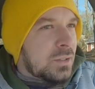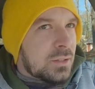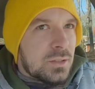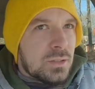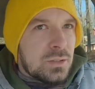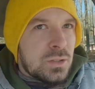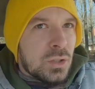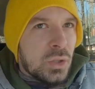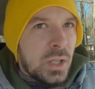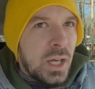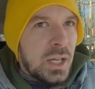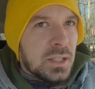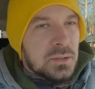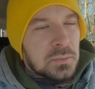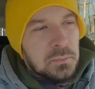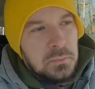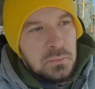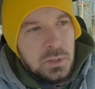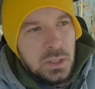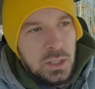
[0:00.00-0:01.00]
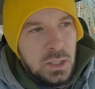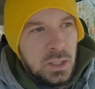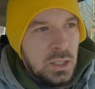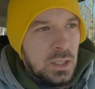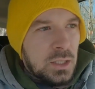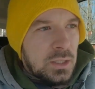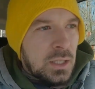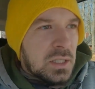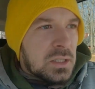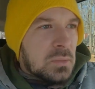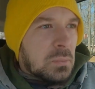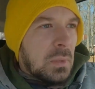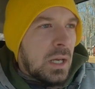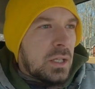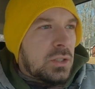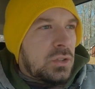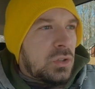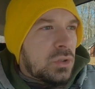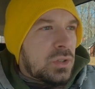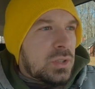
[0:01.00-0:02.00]
So that's
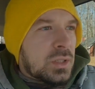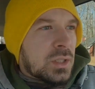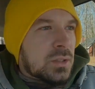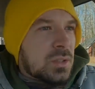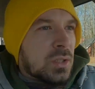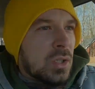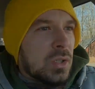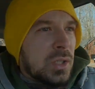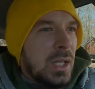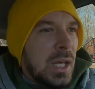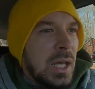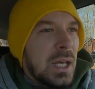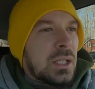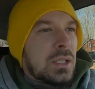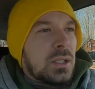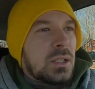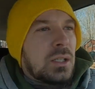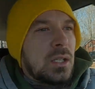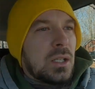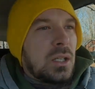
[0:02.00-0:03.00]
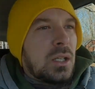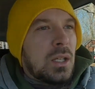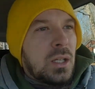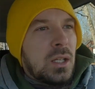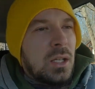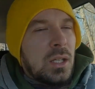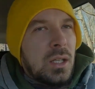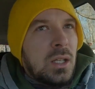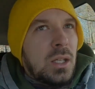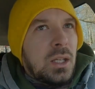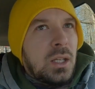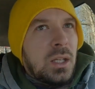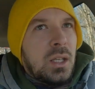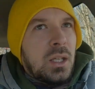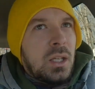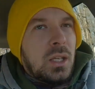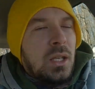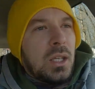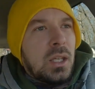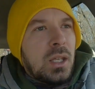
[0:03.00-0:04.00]
my 2 cents on that.
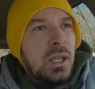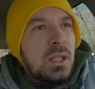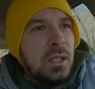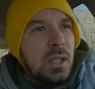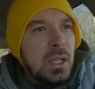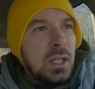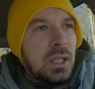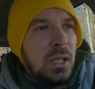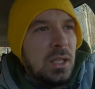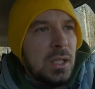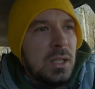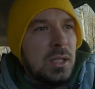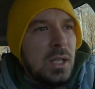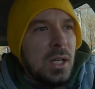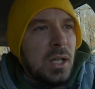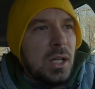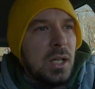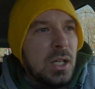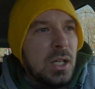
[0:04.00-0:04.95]
And then